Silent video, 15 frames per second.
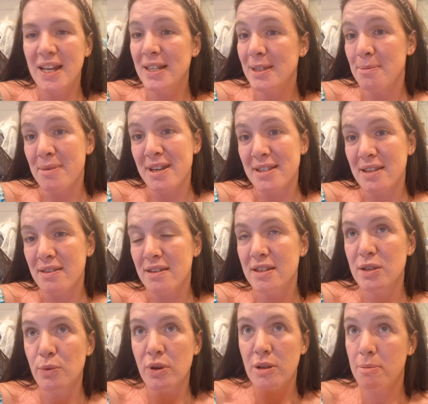It's amazing.
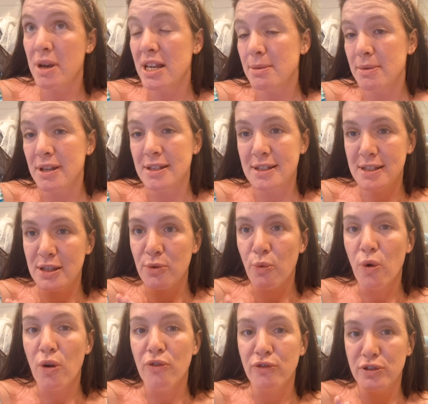This is one of the best places in
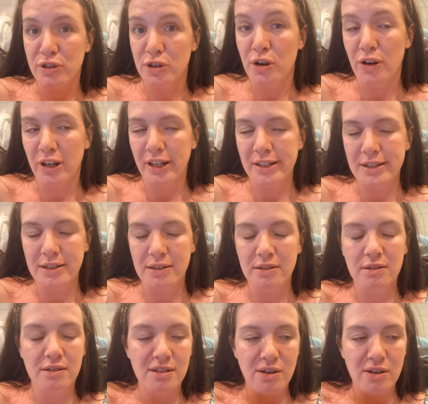the world for stargazing.